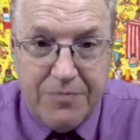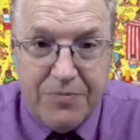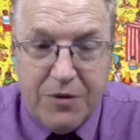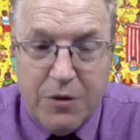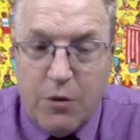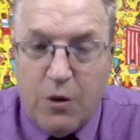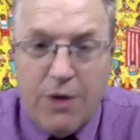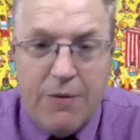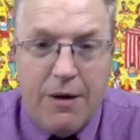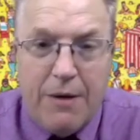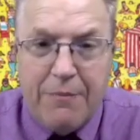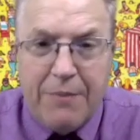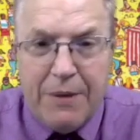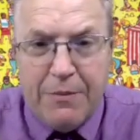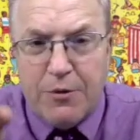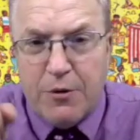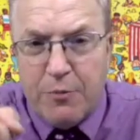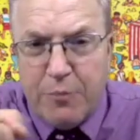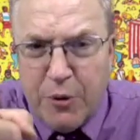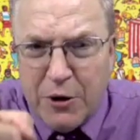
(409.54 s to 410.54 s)
What about
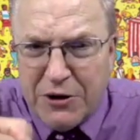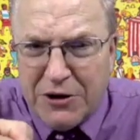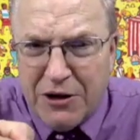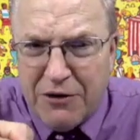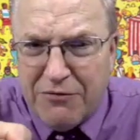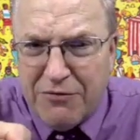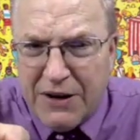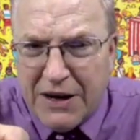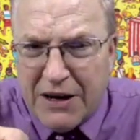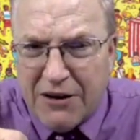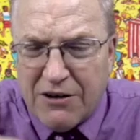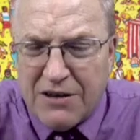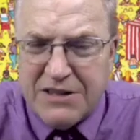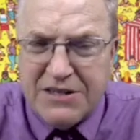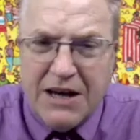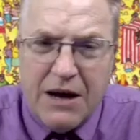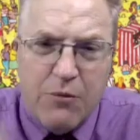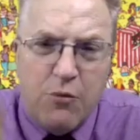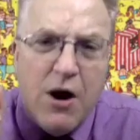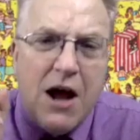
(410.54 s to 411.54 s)
people who point their finger and
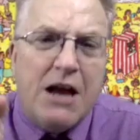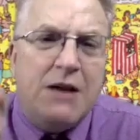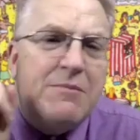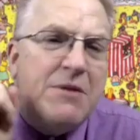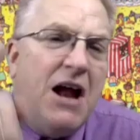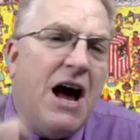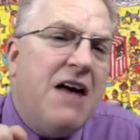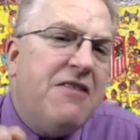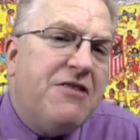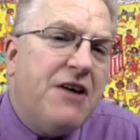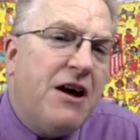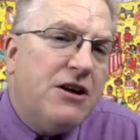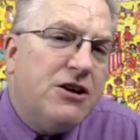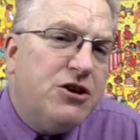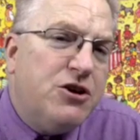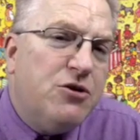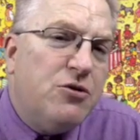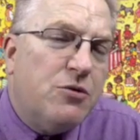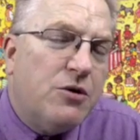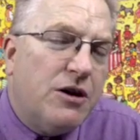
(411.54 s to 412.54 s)
say, wait a minute, I thought
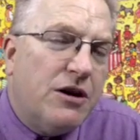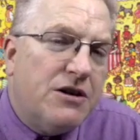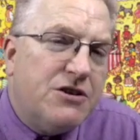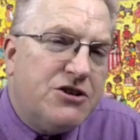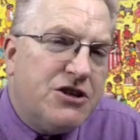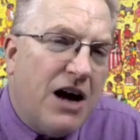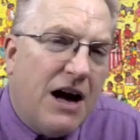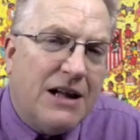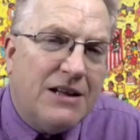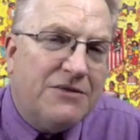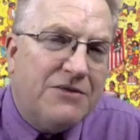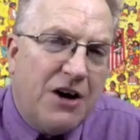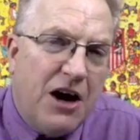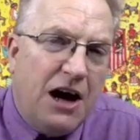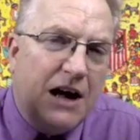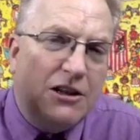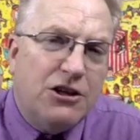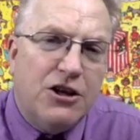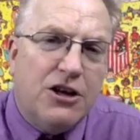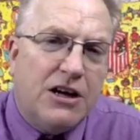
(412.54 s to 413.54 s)
you were a child of
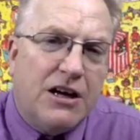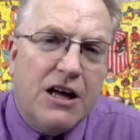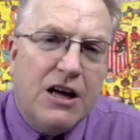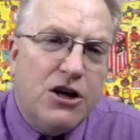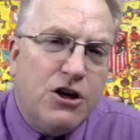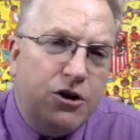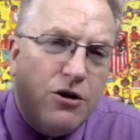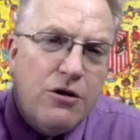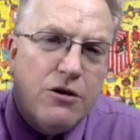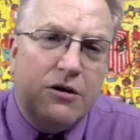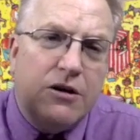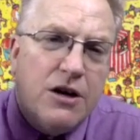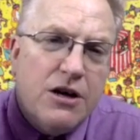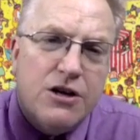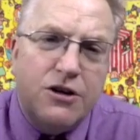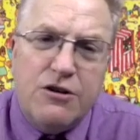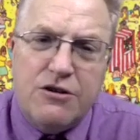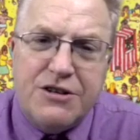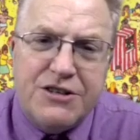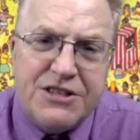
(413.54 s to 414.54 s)
God. Look, you're,
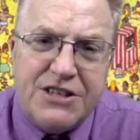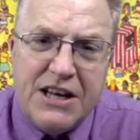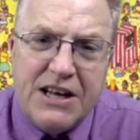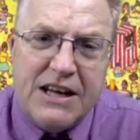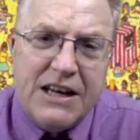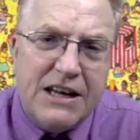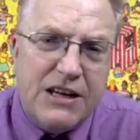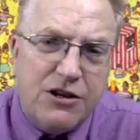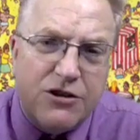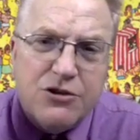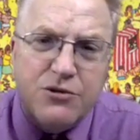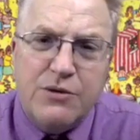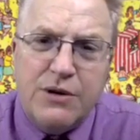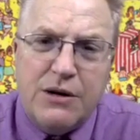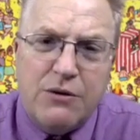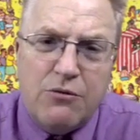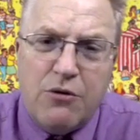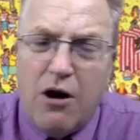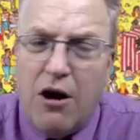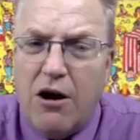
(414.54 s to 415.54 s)
you're sinning, you're
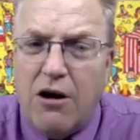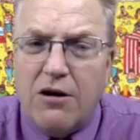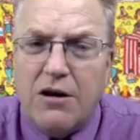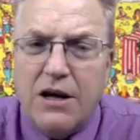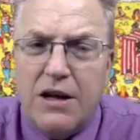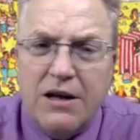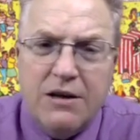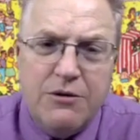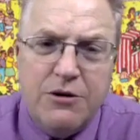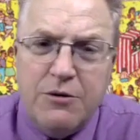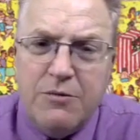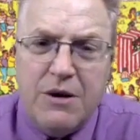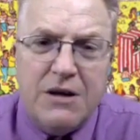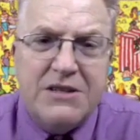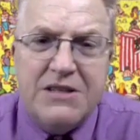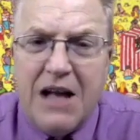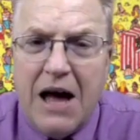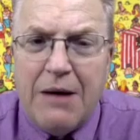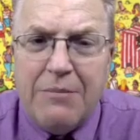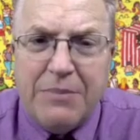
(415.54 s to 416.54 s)
doing wrong, you must
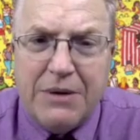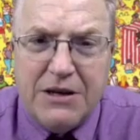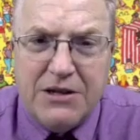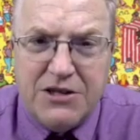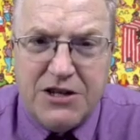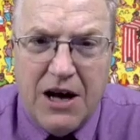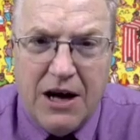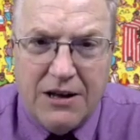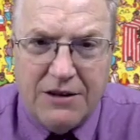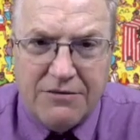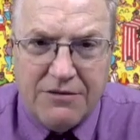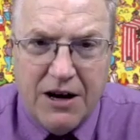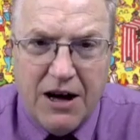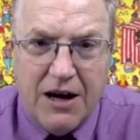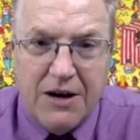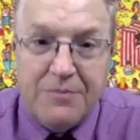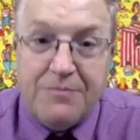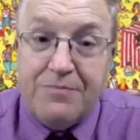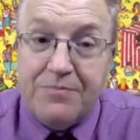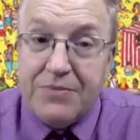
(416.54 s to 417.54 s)
not be a child of
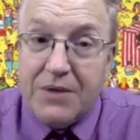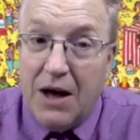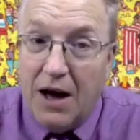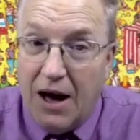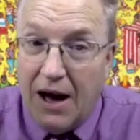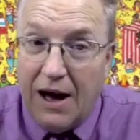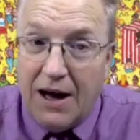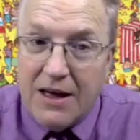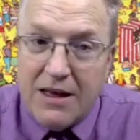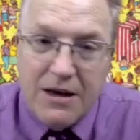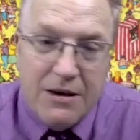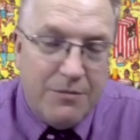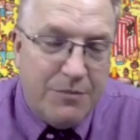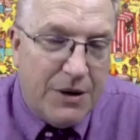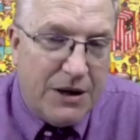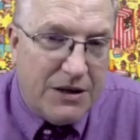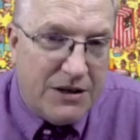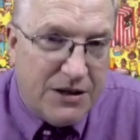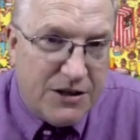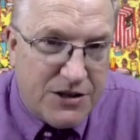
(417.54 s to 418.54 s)
God. Ah,
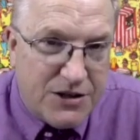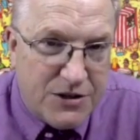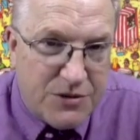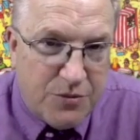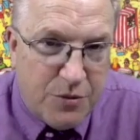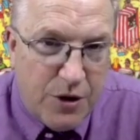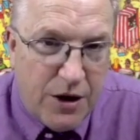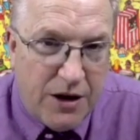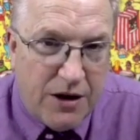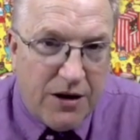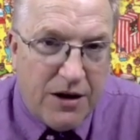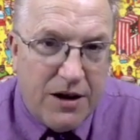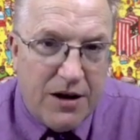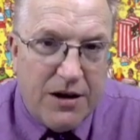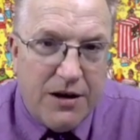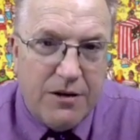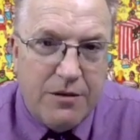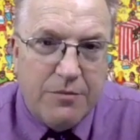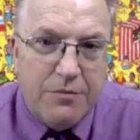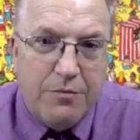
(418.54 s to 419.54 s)
but this is where
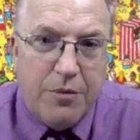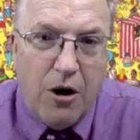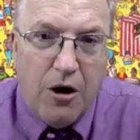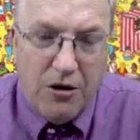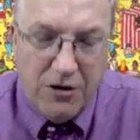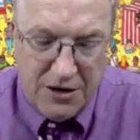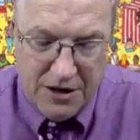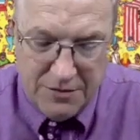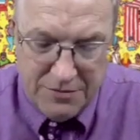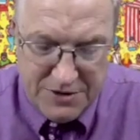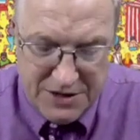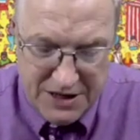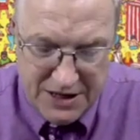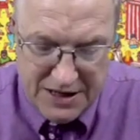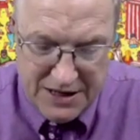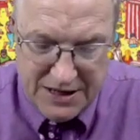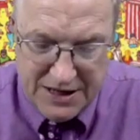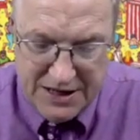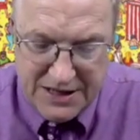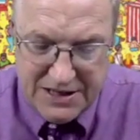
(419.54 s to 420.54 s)
Paul comes
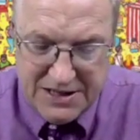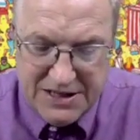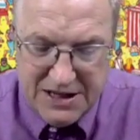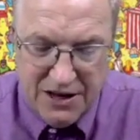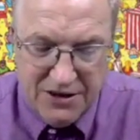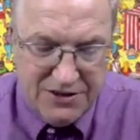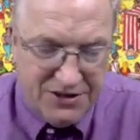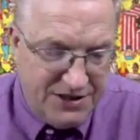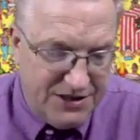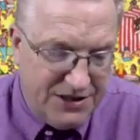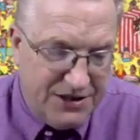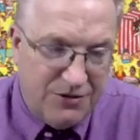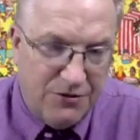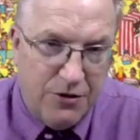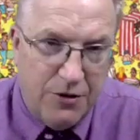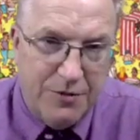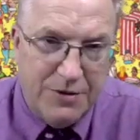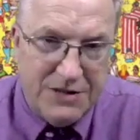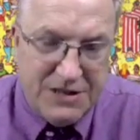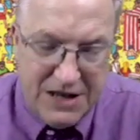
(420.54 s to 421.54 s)
in and he tells us in Romans